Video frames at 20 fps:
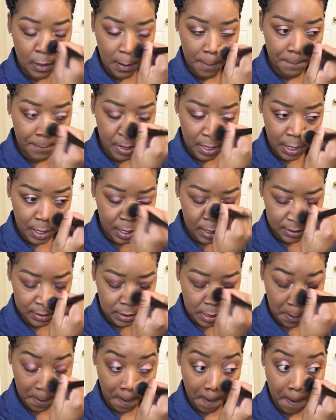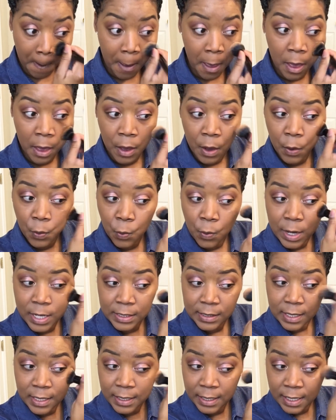but
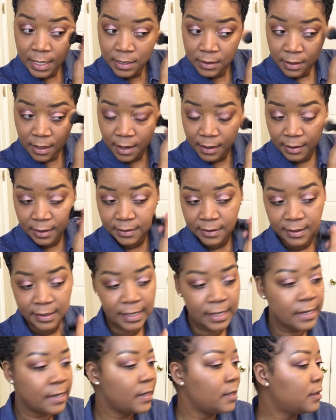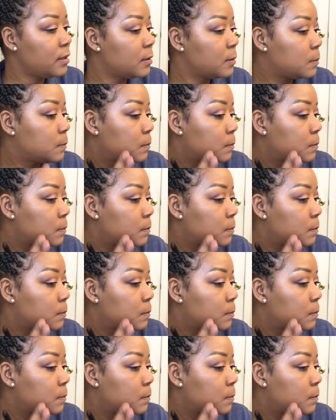once it gets on the skin